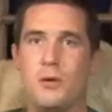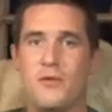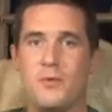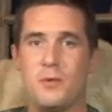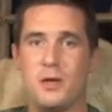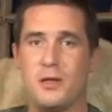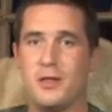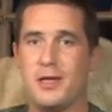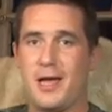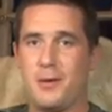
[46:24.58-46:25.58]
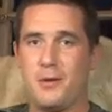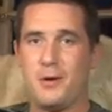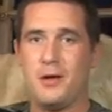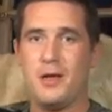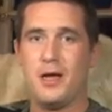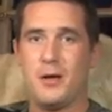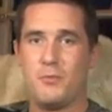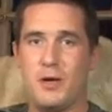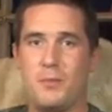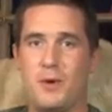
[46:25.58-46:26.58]
apart from look at the camera
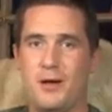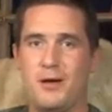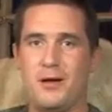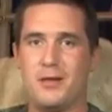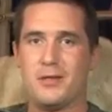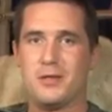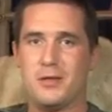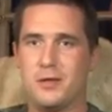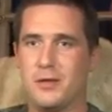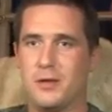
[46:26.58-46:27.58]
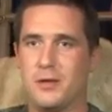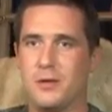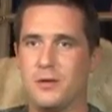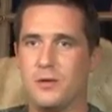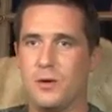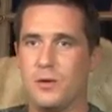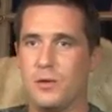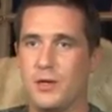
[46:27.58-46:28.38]
and read my eyes, or